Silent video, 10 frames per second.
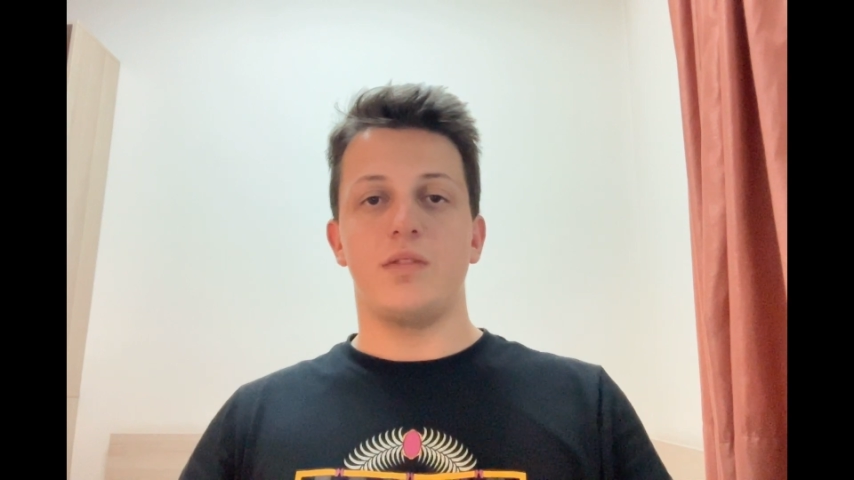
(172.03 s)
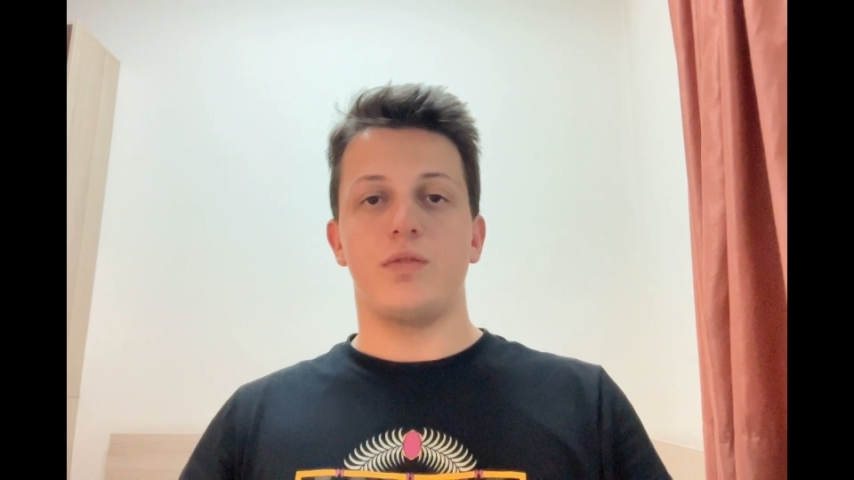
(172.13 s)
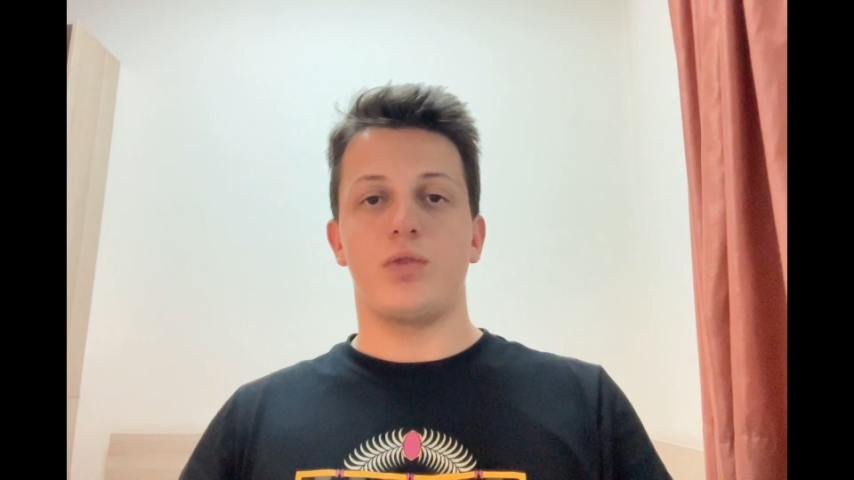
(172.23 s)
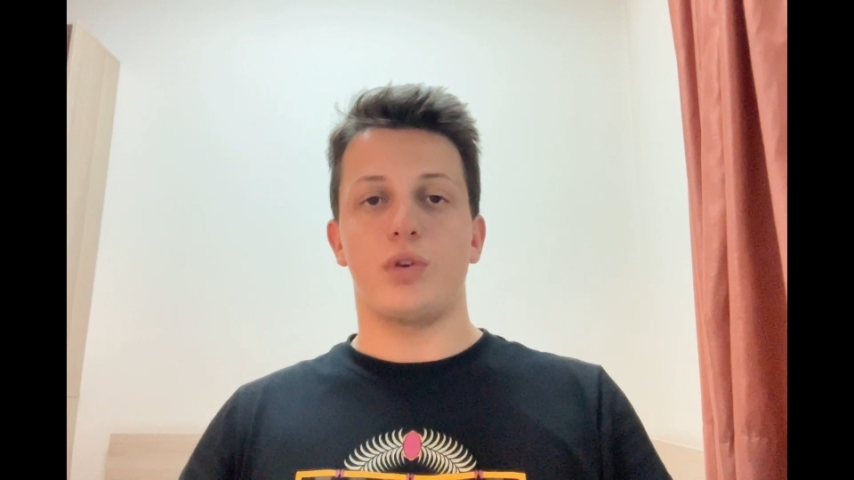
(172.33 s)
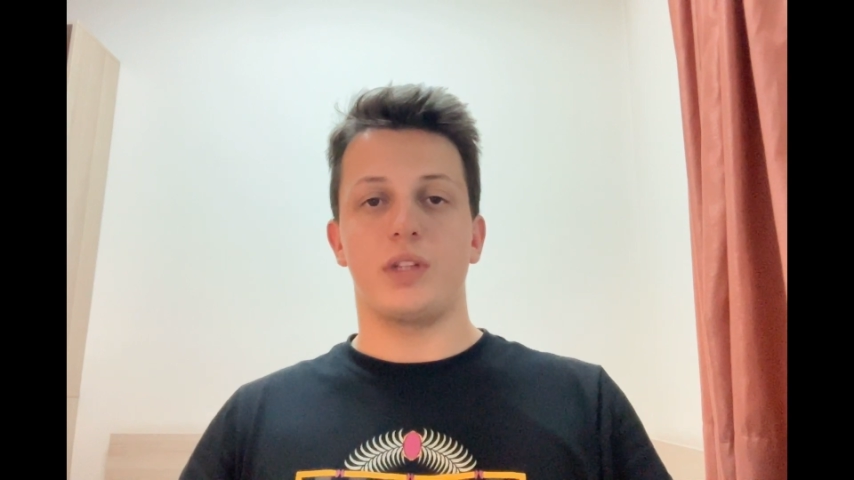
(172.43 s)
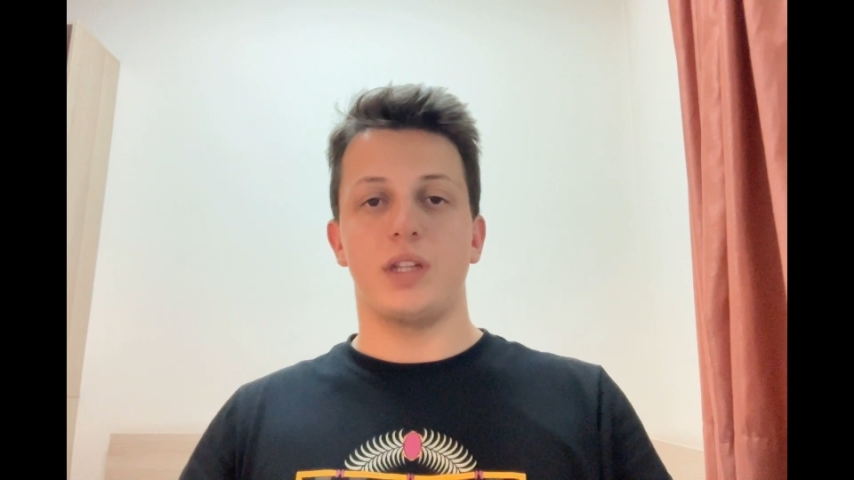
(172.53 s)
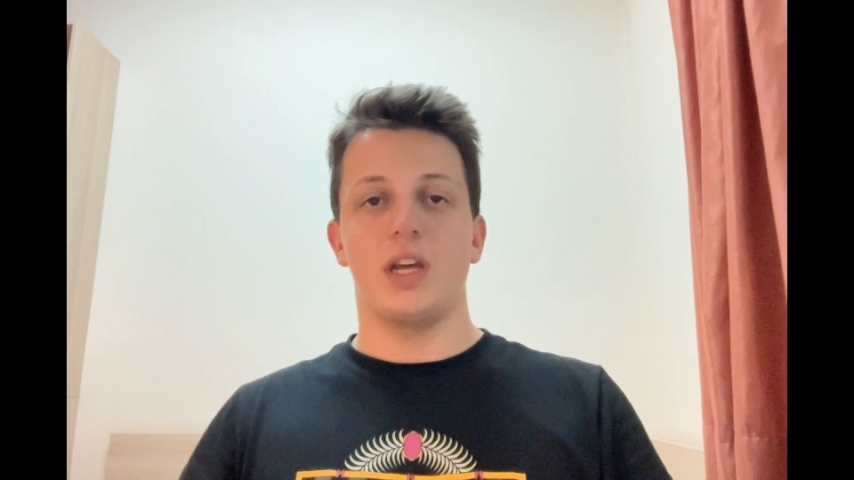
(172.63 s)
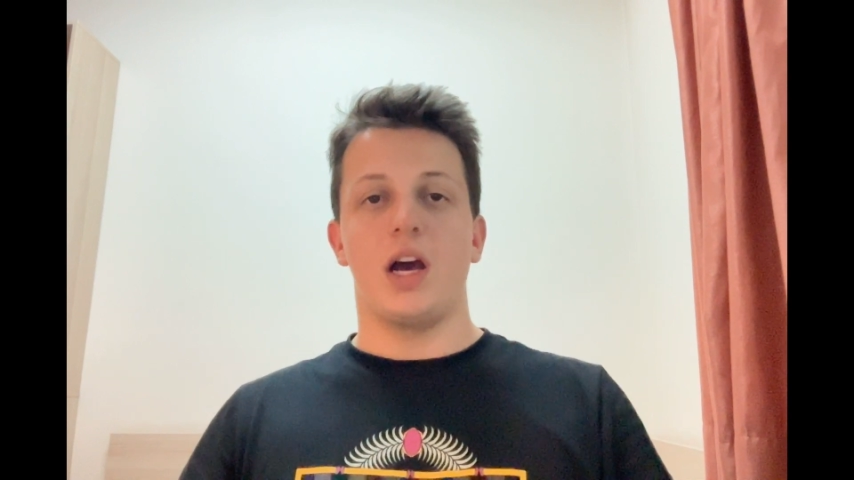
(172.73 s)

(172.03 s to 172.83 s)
for the